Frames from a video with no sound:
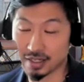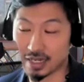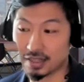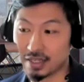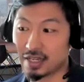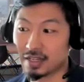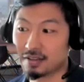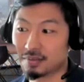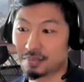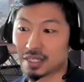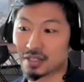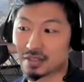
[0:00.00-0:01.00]
And then
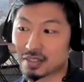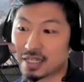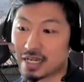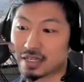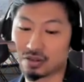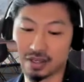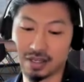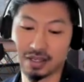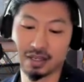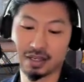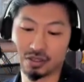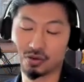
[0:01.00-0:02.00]
because of that,
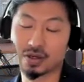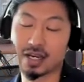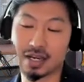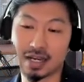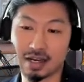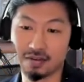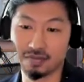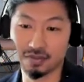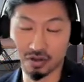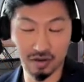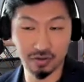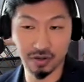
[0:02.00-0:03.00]
you can have
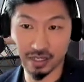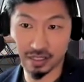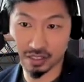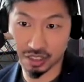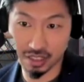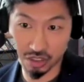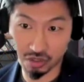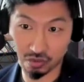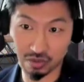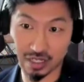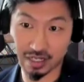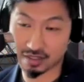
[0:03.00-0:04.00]
nerve-related
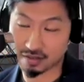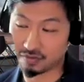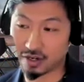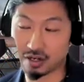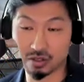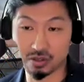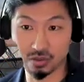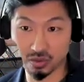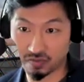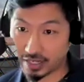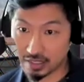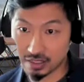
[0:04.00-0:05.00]
issues like varicose
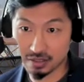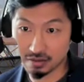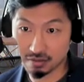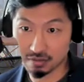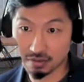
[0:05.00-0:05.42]
veins.